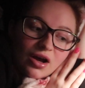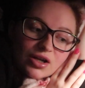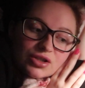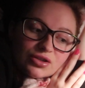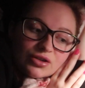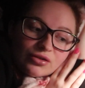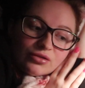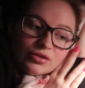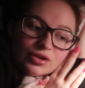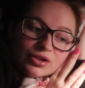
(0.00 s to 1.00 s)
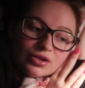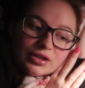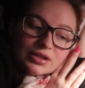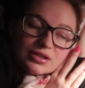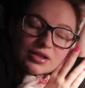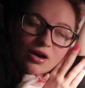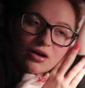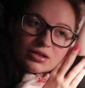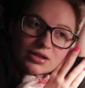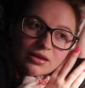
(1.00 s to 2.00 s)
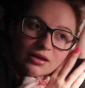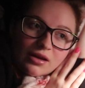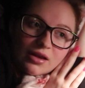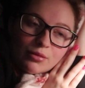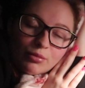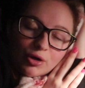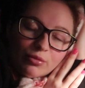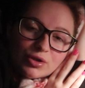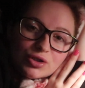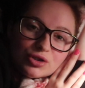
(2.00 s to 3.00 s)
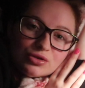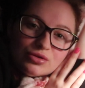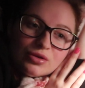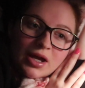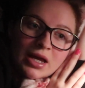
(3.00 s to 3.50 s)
I don't know, it's hard I think at the moment to